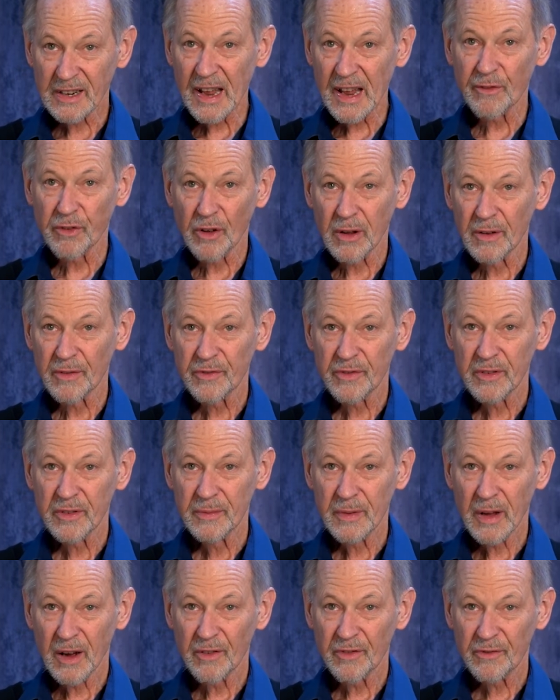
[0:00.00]
the second
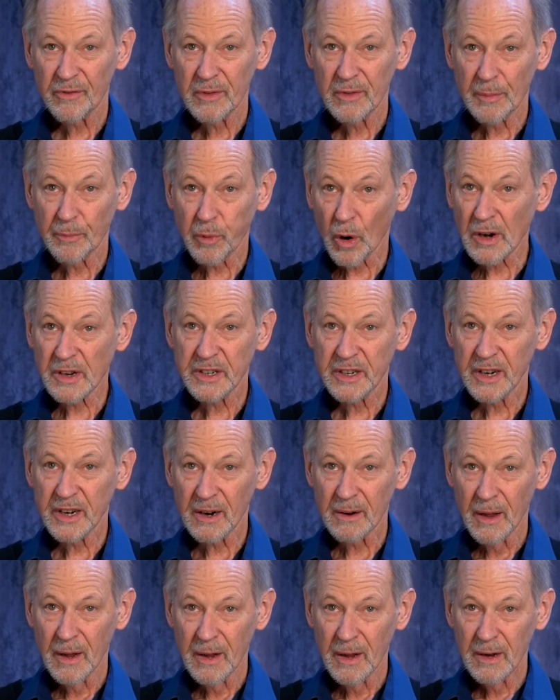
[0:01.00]
level of
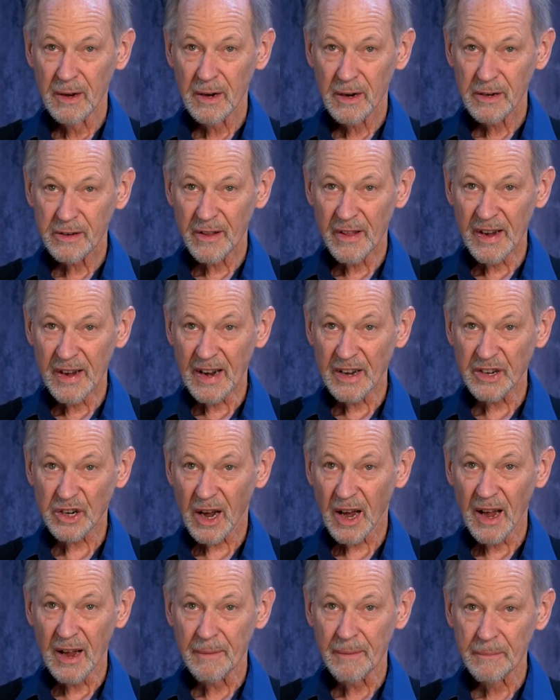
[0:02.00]
importance here
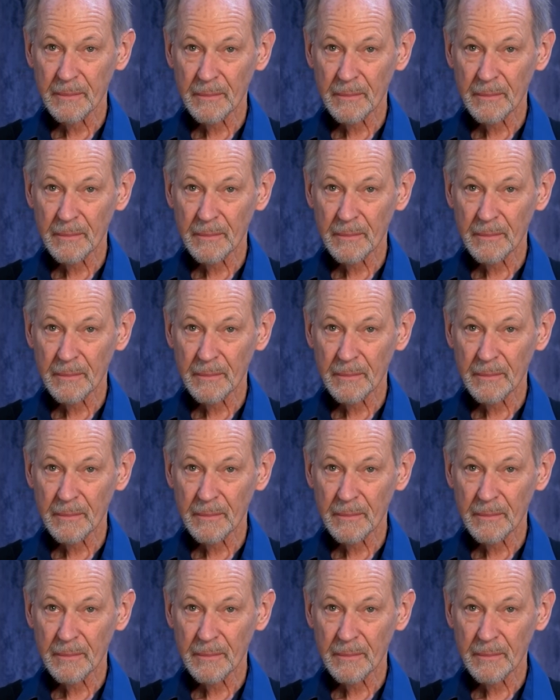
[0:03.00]
to the